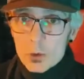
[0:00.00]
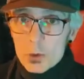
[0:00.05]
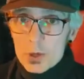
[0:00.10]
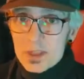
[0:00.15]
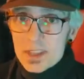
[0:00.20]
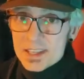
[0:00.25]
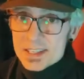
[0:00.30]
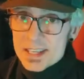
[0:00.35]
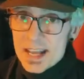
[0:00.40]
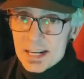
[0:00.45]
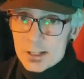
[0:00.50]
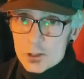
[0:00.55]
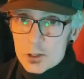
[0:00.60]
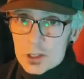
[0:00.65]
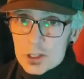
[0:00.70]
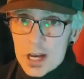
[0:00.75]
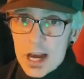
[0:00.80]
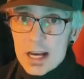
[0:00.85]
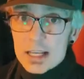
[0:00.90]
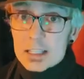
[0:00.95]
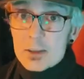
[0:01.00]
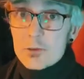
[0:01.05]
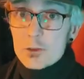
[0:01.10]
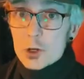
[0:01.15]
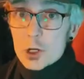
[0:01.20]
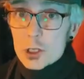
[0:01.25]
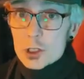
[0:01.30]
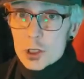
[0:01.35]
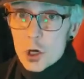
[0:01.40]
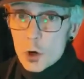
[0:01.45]
with this exercise, if
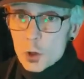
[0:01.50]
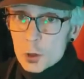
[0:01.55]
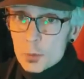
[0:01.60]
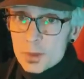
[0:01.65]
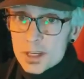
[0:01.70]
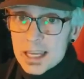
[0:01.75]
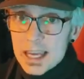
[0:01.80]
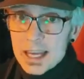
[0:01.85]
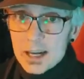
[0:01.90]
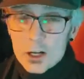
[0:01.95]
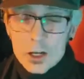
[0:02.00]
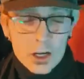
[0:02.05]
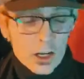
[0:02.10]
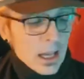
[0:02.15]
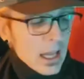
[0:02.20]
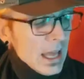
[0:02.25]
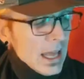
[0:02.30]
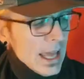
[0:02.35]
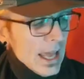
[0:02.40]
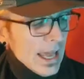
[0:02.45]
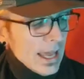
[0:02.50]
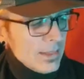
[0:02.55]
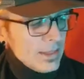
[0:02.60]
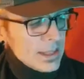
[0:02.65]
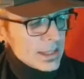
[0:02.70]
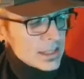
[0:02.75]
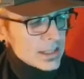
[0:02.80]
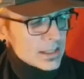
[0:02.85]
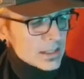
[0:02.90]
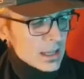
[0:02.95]
you're a total beginner and
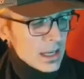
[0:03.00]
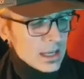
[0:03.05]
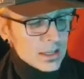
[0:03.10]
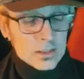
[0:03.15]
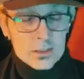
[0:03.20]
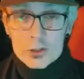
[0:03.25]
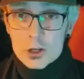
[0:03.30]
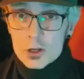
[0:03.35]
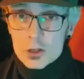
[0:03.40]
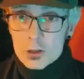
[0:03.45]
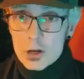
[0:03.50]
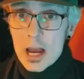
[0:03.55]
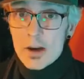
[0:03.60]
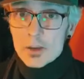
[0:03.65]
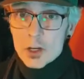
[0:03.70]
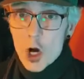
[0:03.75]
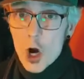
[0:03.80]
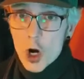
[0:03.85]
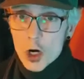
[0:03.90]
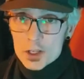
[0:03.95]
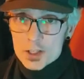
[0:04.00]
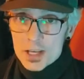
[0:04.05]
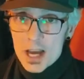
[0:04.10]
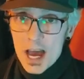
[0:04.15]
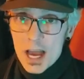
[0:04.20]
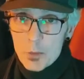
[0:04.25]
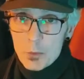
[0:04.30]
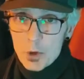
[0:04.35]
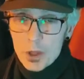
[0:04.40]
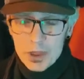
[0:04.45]
you're having a hard
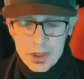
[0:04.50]
time with